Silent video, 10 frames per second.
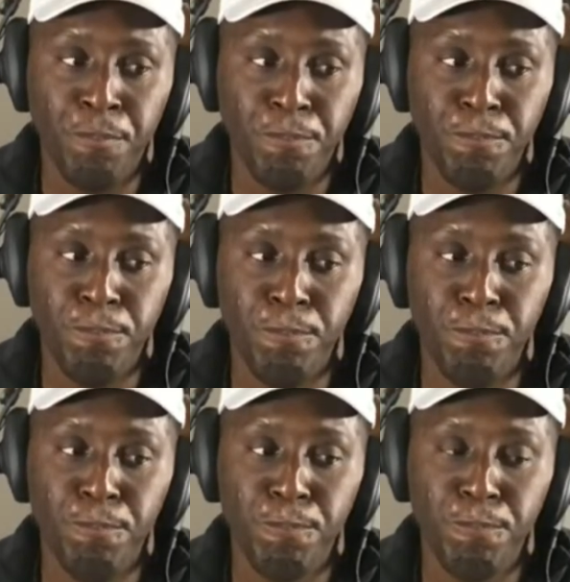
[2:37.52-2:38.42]

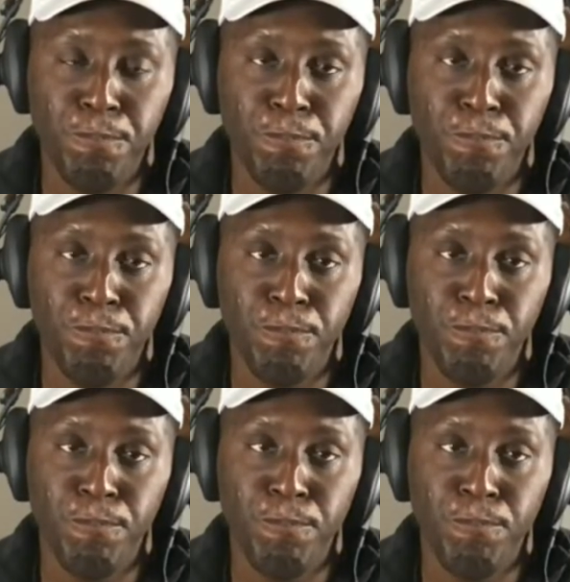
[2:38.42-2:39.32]

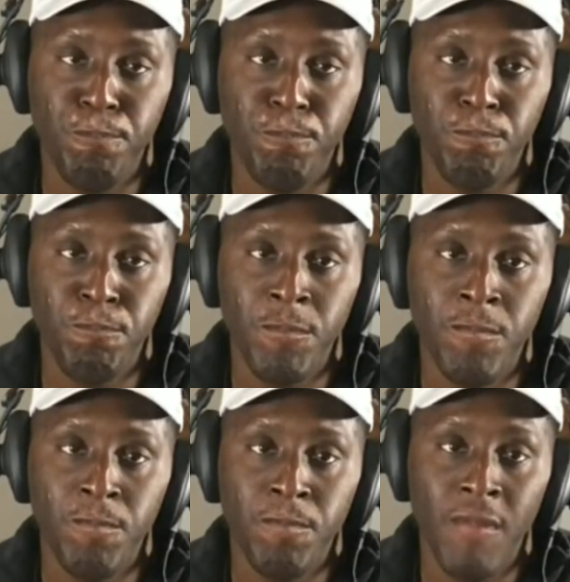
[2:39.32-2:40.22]

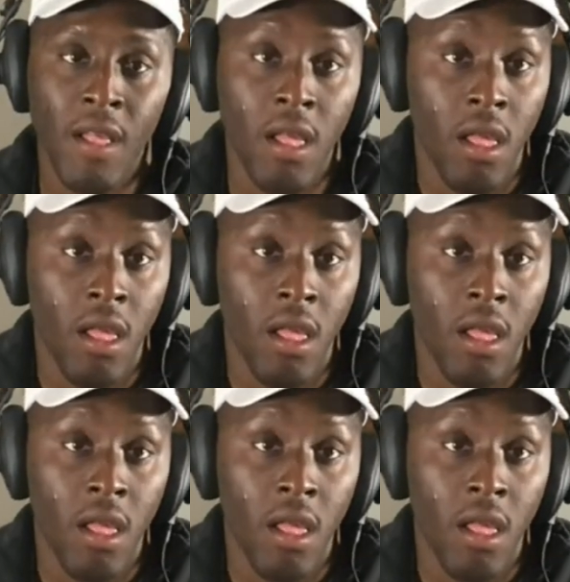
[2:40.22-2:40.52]
(no one is talking)